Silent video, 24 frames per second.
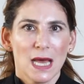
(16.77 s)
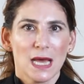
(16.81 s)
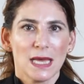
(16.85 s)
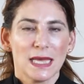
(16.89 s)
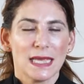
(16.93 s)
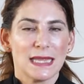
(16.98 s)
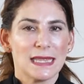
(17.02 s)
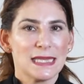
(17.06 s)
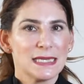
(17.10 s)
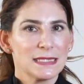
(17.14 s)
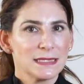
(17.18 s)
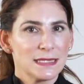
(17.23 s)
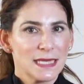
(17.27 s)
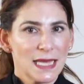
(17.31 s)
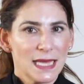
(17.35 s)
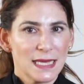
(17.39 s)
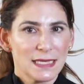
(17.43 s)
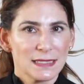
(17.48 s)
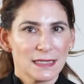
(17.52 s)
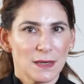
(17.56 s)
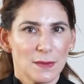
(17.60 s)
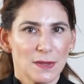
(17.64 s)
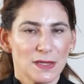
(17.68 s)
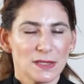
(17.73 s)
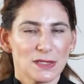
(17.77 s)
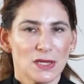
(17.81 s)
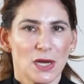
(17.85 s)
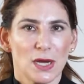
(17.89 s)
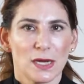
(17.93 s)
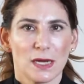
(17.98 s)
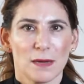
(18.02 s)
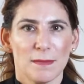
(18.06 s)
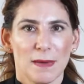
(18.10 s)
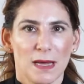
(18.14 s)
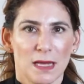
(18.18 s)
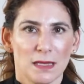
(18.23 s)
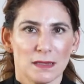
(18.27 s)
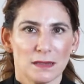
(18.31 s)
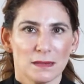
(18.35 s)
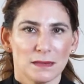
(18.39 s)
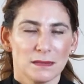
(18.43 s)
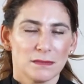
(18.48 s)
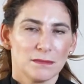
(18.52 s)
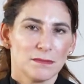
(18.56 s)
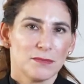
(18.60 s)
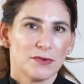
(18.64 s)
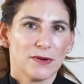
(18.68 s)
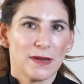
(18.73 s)
In this case, I want to talk
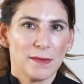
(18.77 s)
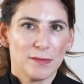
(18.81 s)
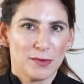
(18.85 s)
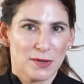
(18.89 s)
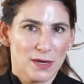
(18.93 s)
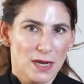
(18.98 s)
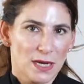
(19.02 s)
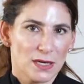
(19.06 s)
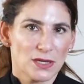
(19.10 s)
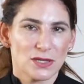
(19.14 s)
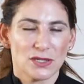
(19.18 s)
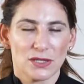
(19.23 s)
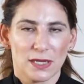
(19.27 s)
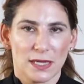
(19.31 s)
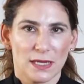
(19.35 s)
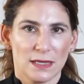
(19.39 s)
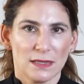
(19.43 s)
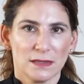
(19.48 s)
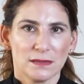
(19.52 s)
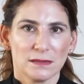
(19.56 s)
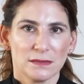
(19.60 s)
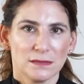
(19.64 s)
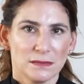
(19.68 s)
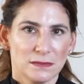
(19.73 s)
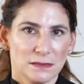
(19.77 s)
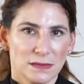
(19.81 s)
about pre-production,